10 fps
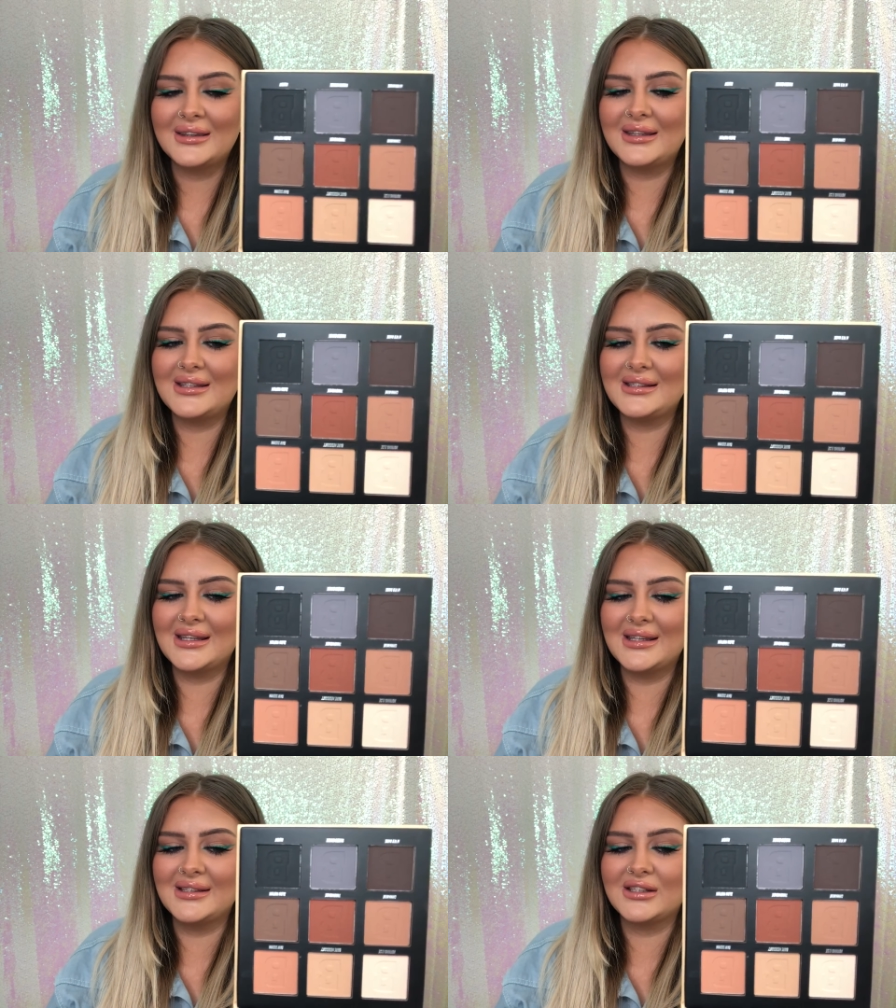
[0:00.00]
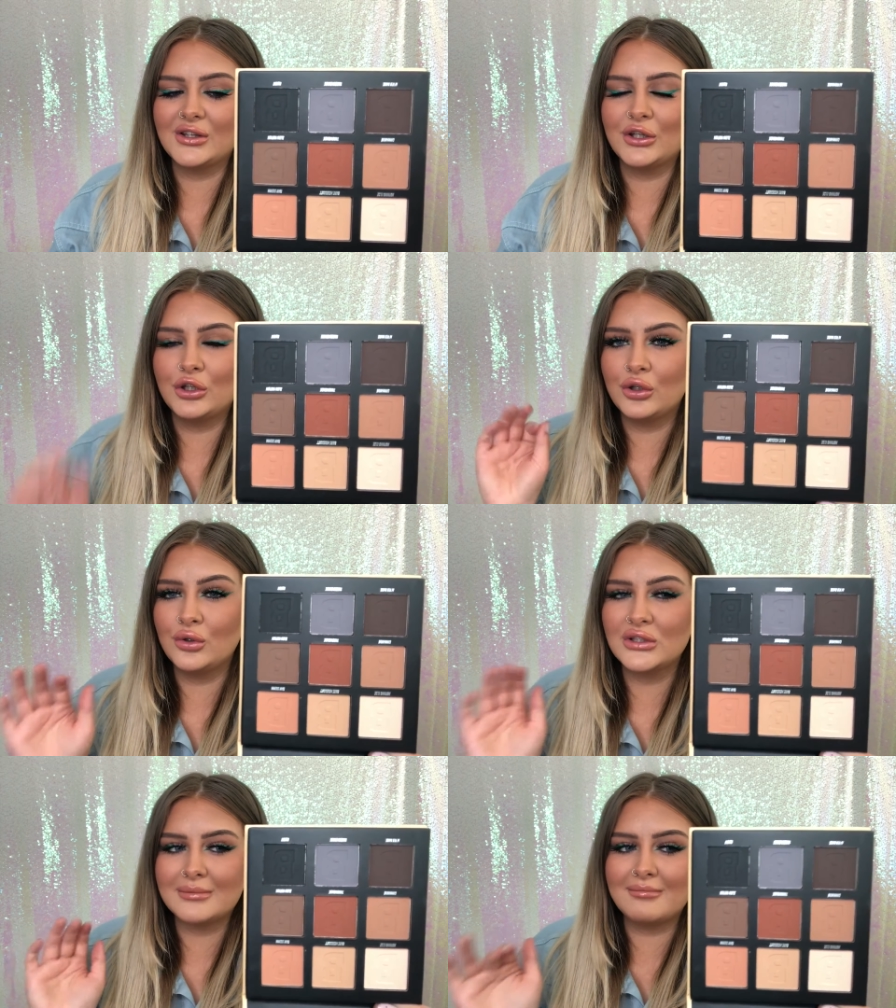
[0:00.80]
This is the
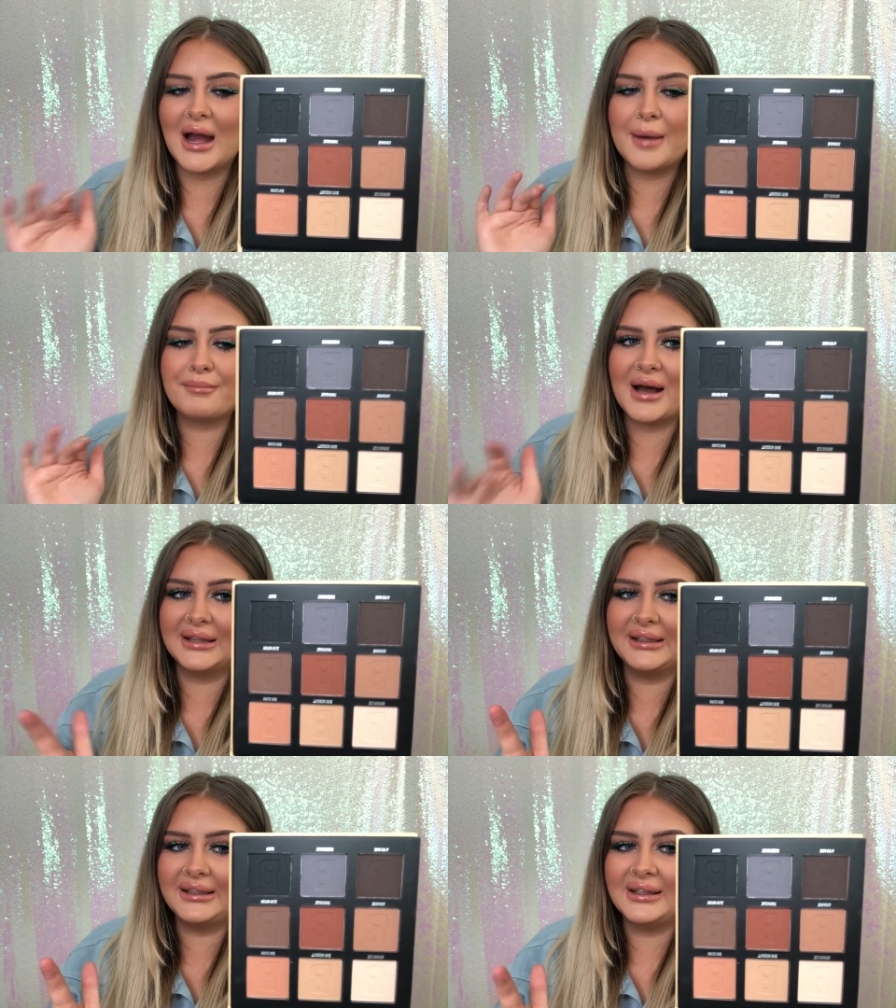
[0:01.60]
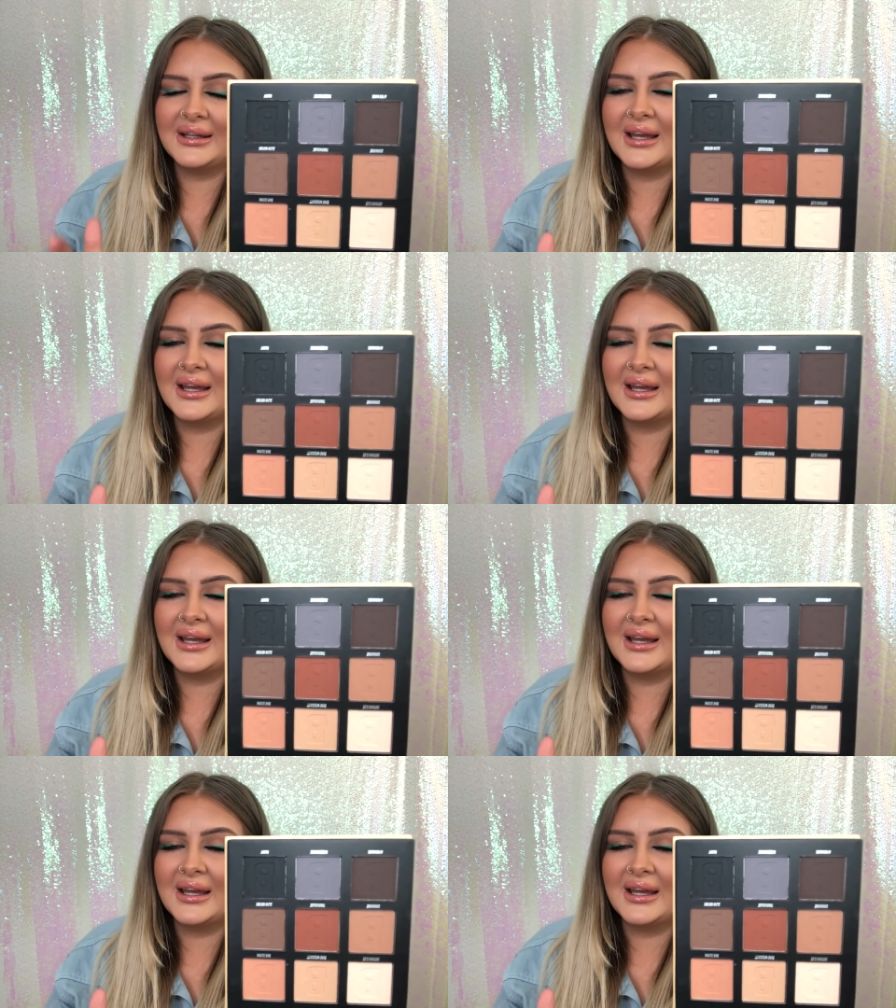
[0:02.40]
Nude Matte palette,